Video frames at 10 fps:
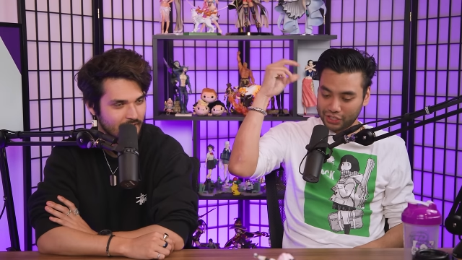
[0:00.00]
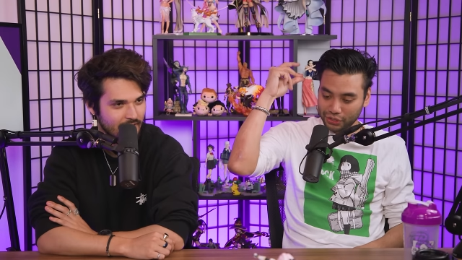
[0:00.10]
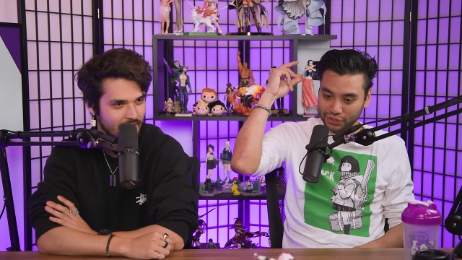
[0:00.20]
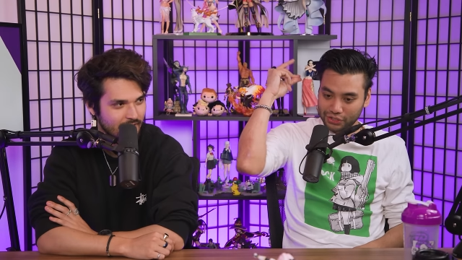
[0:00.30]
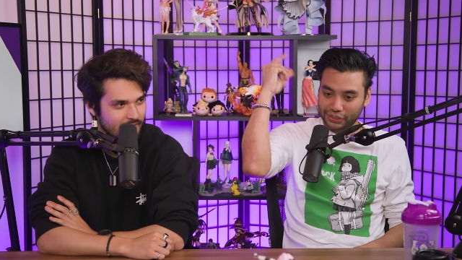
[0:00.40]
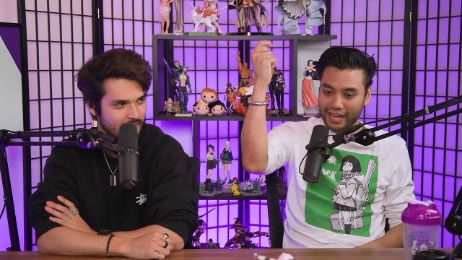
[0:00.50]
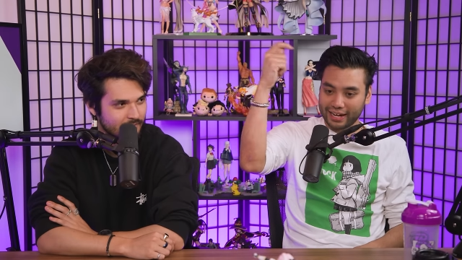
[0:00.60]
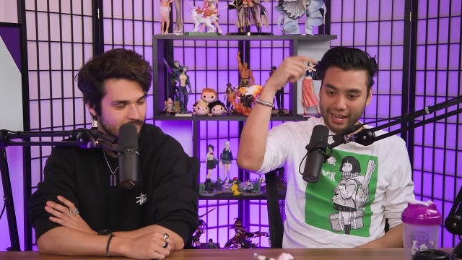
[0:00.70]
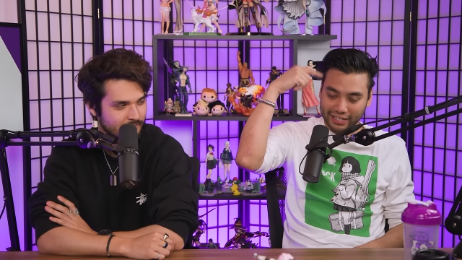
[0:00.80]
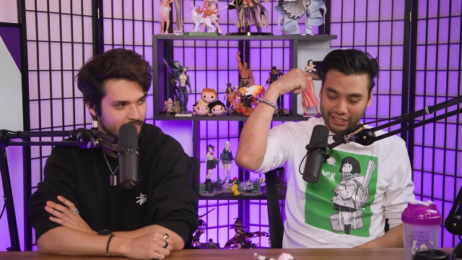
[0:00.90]
Speaker 1: soon as
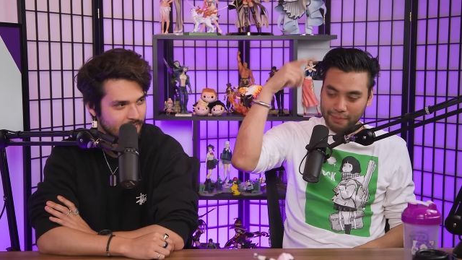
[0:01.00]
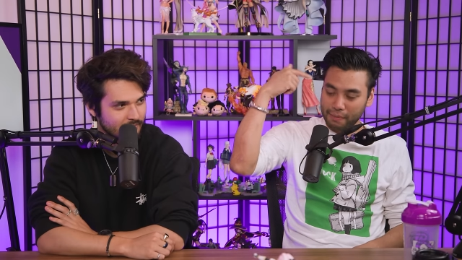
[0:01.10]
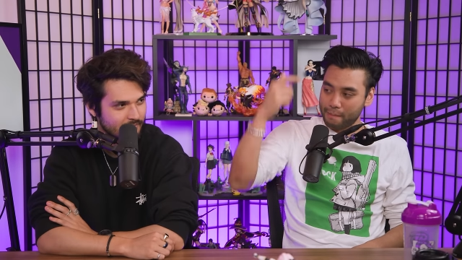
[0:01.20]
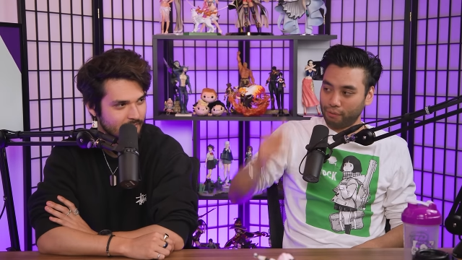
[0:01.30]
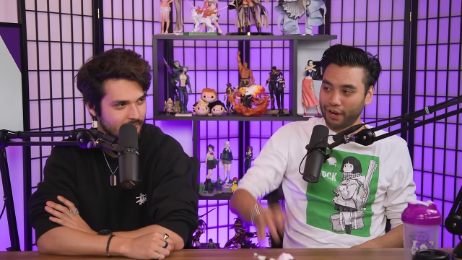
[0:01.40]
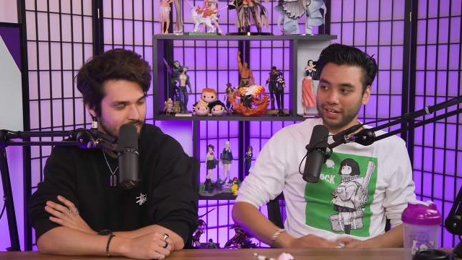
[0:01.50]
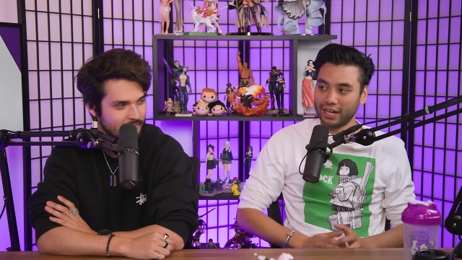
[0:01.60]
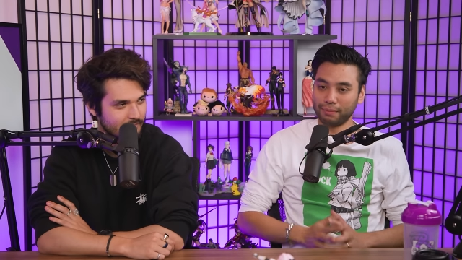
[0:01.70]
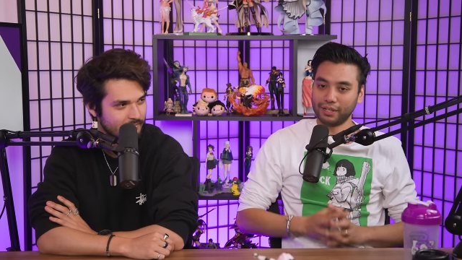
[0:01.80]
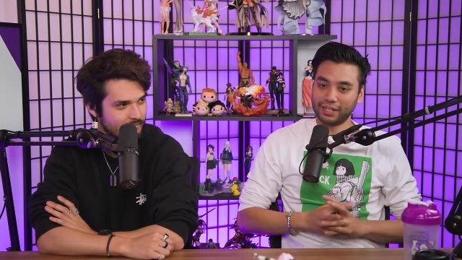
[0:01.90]
that has hit my brain,
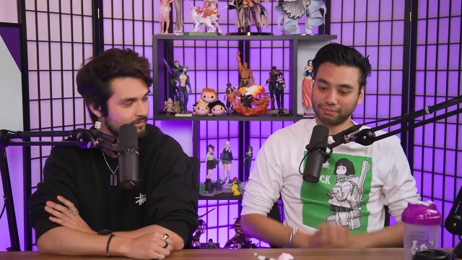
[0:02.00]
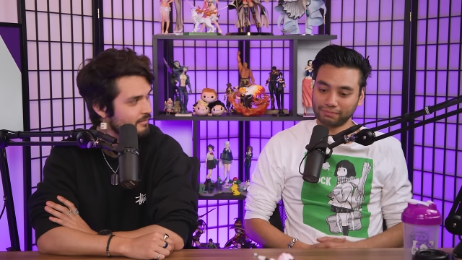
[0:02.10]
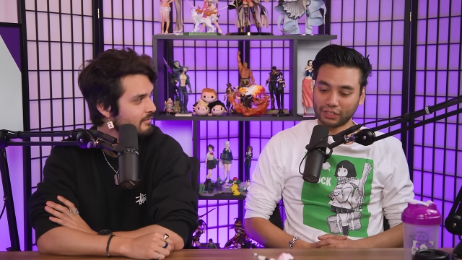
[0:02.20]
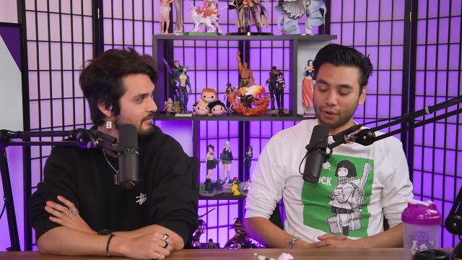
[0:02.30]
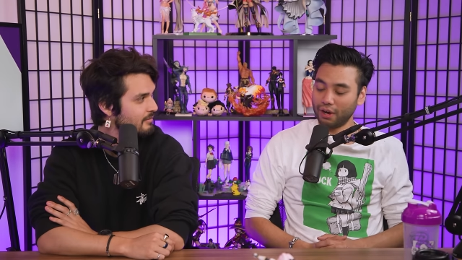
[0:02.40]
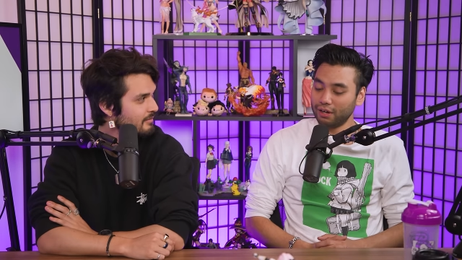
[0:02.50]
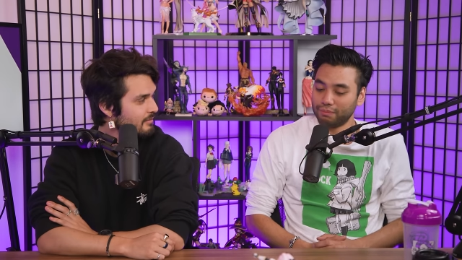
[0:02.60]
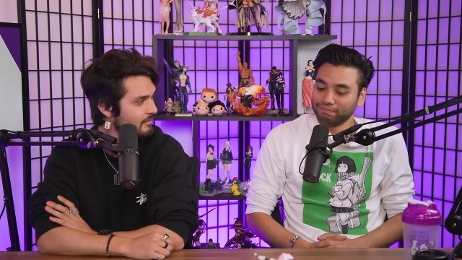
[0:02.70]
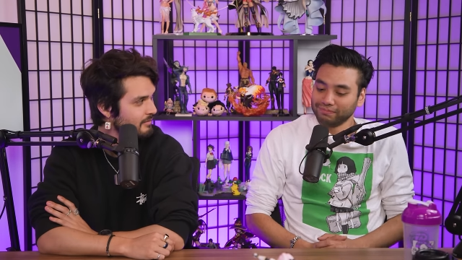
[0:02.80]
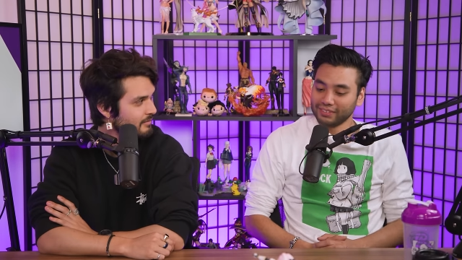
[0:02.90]
I'm like,
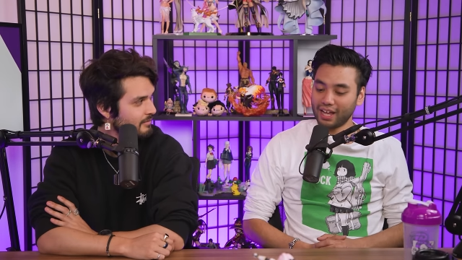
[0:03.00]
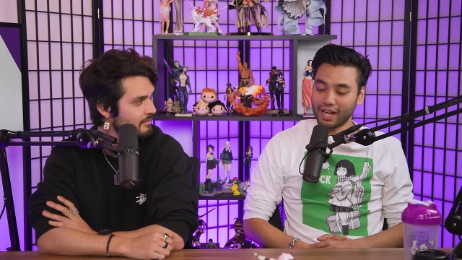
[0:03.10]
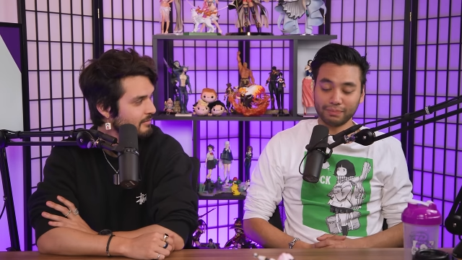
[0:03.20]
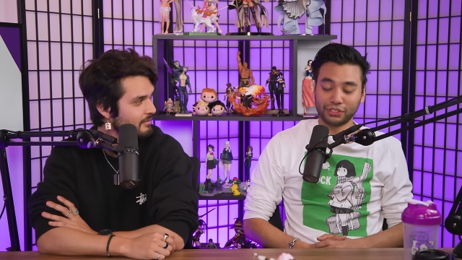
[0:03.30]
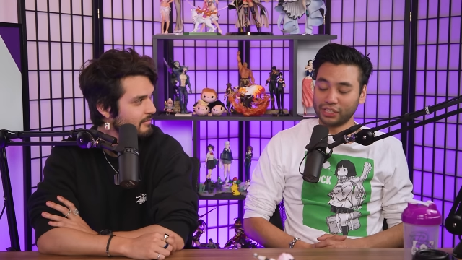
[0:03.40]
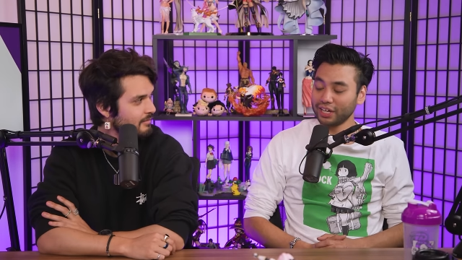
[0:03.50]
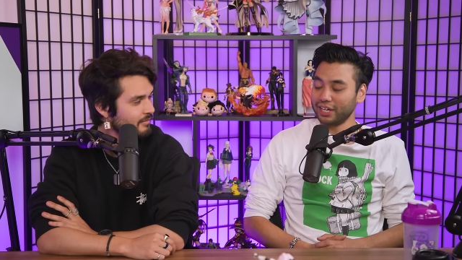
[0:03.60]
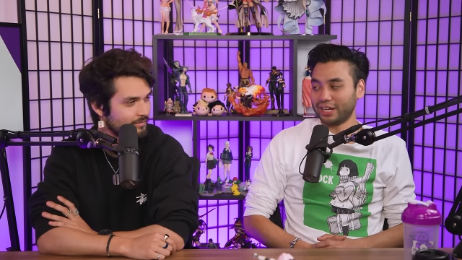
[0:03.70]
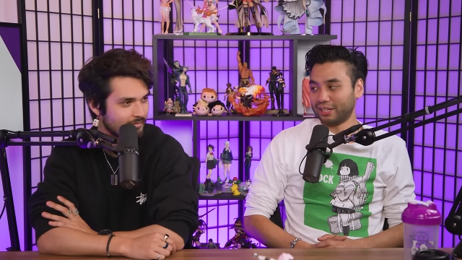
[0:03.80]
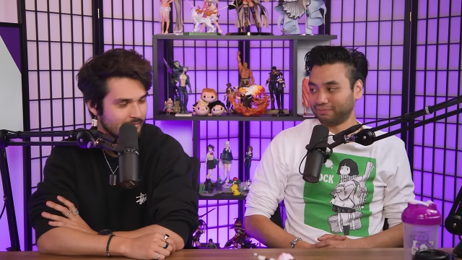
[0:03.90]
oh, I'm stuck
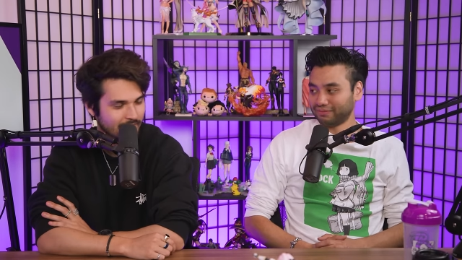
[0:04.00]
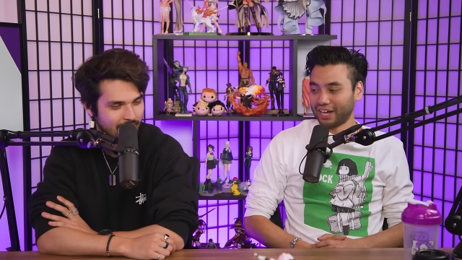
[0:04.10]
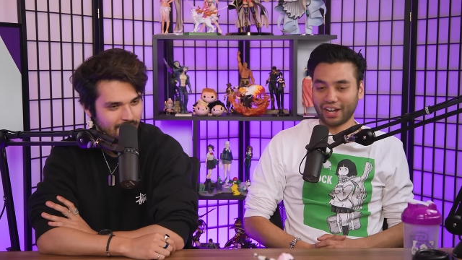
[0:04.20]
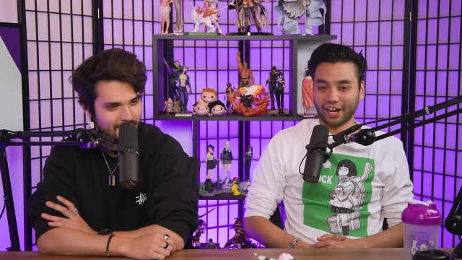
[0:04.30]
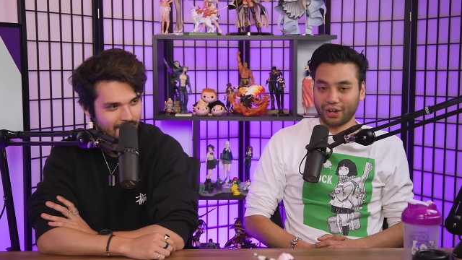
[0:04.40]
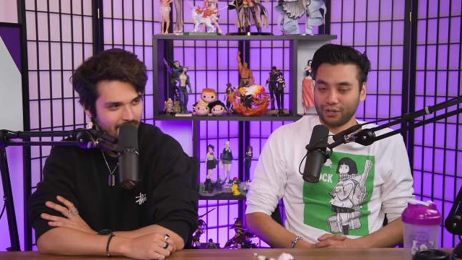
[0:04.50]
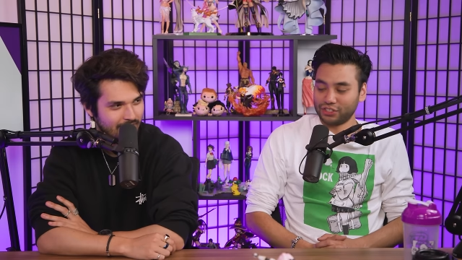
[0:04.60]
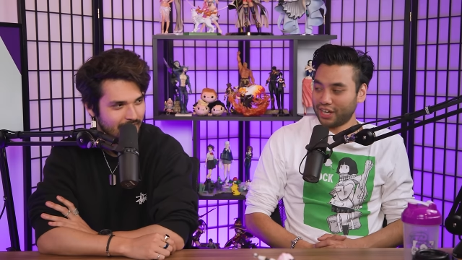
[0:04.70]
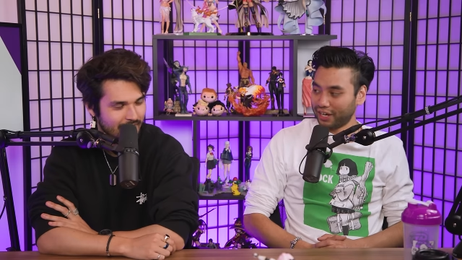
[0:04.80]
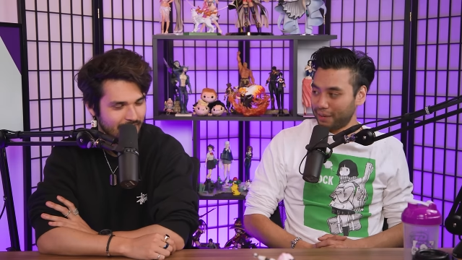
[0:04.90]
here now. I, I can't
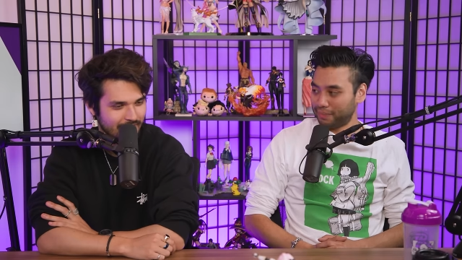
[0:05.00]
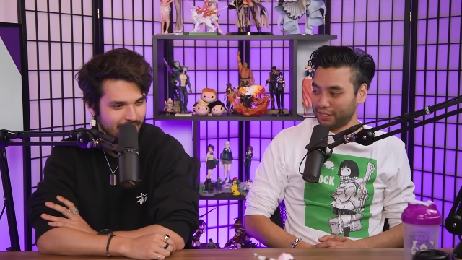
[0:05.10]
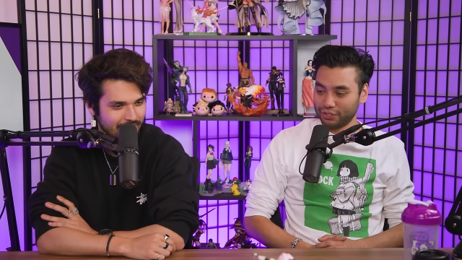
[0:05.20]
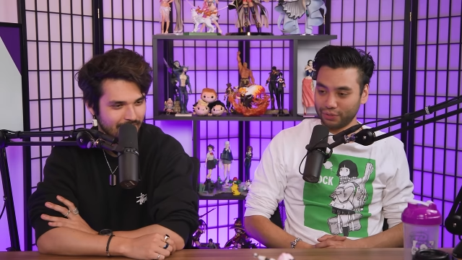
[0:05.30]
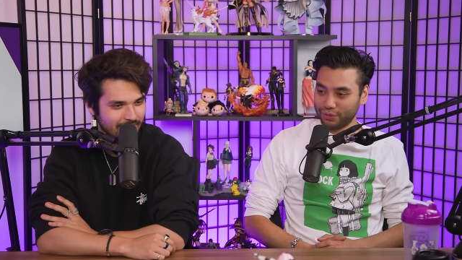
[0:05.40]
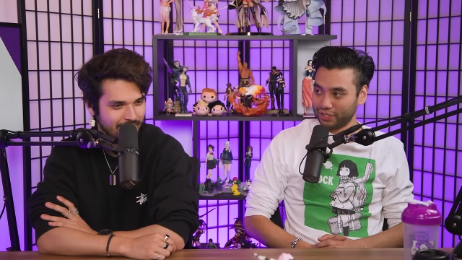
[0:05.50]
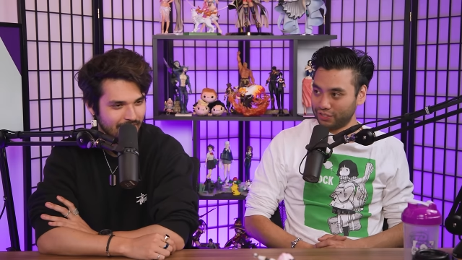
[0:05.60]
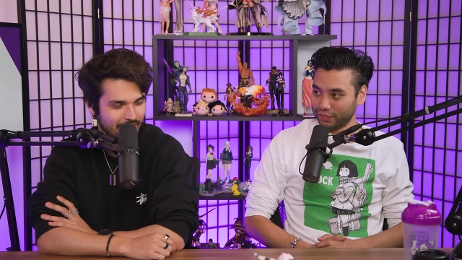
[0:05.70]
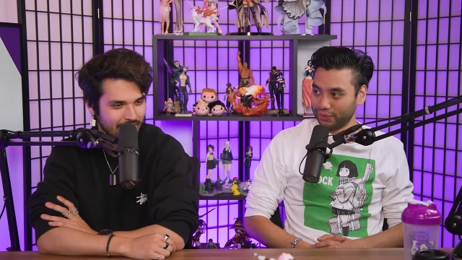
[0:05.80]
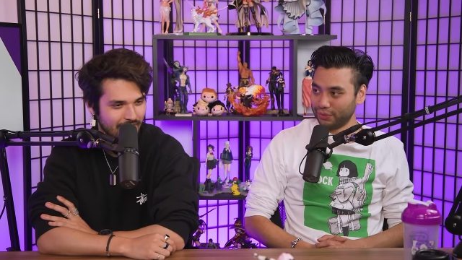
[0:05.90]
stand up until
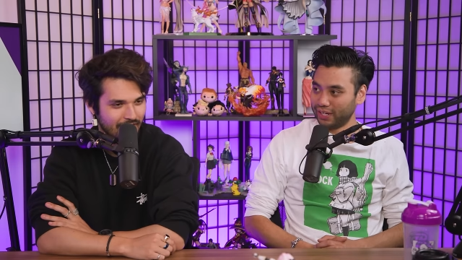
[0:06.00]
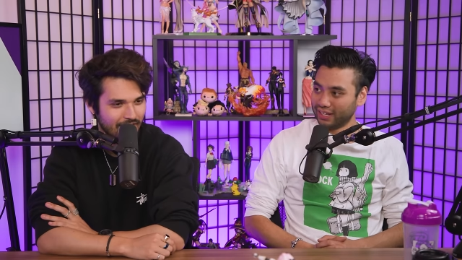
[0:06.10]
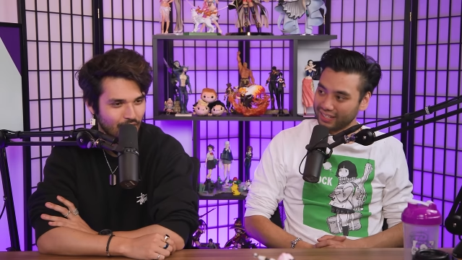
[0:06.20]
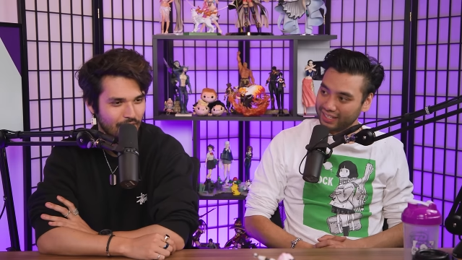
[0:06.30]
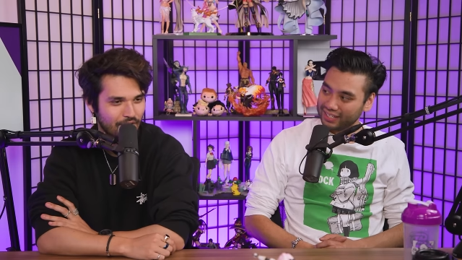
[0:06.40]
until yeah. Uh, you have